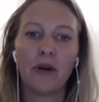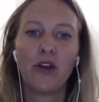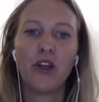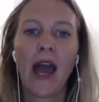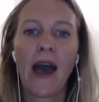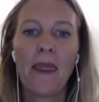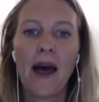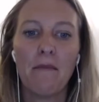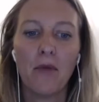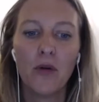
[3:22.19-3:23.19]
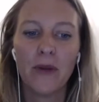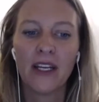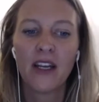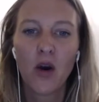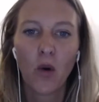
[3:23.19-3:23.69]
when you had that
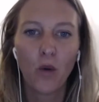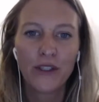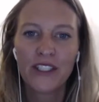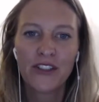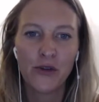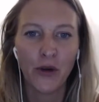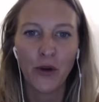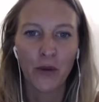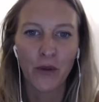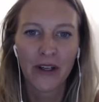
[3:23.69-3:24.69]
moment, what did you do?